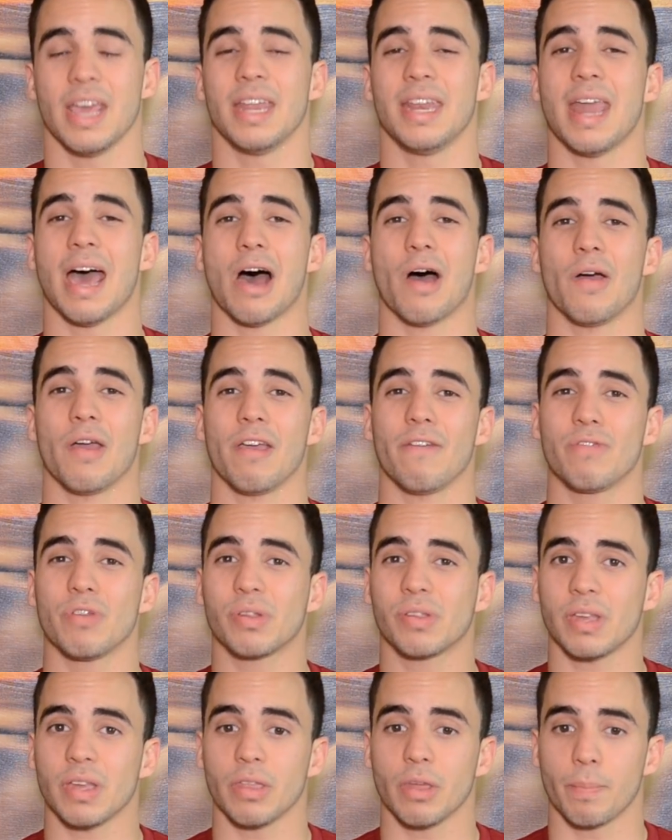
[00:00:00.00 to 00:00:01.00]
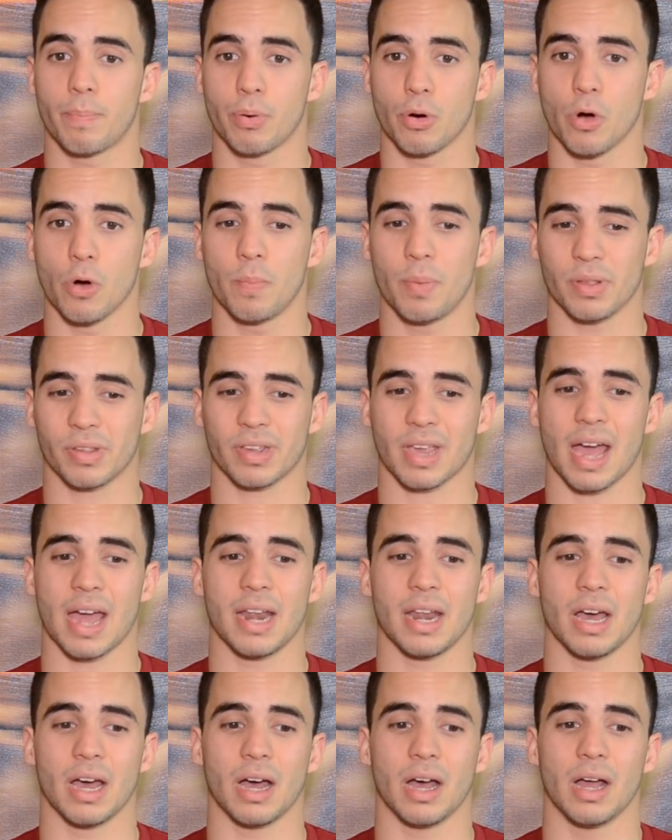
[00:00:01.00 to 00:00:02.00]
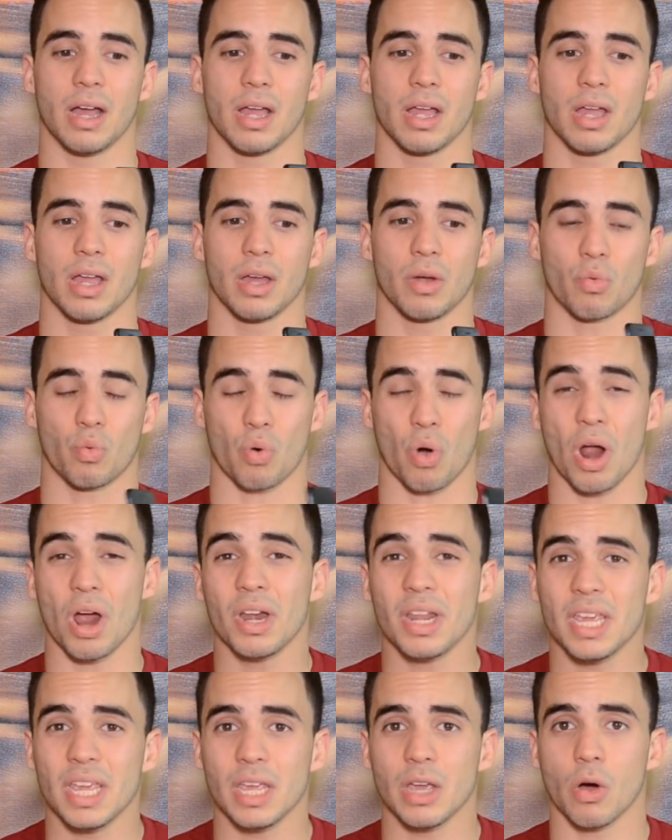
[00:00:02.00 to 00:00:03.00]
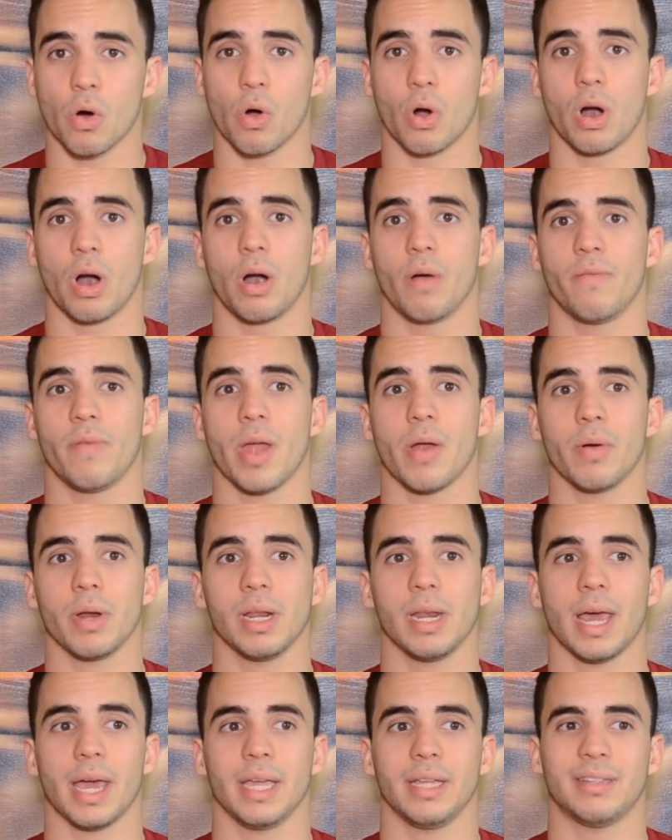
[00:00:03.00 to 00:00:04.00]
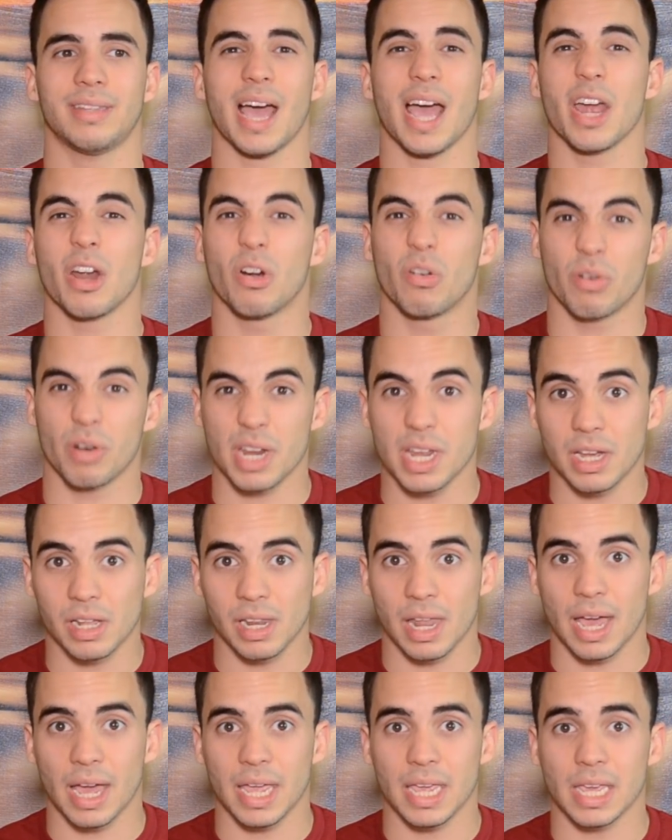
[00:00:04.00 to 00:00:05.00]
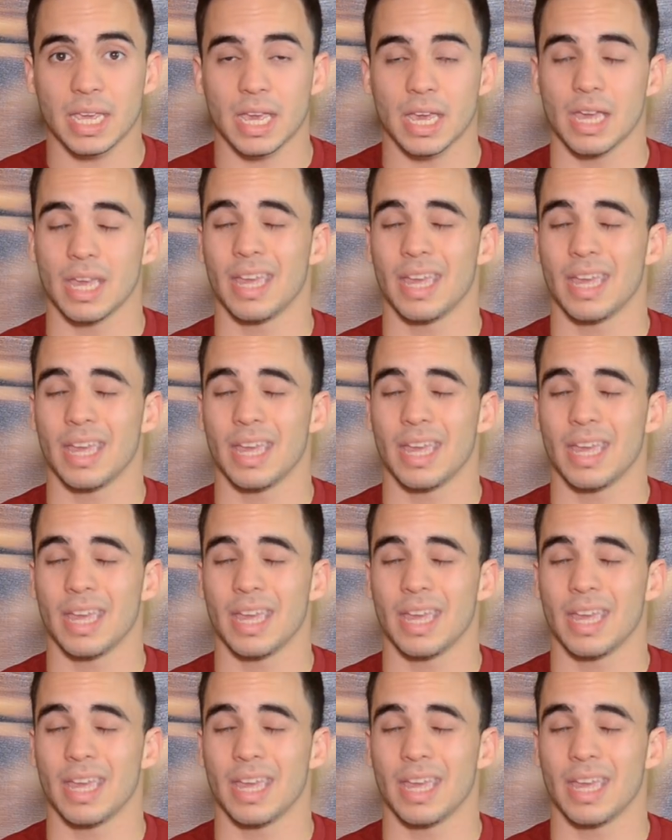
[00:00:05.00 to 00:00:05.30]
Now, if you see the poop is kind of runny or very like diarrhea-like,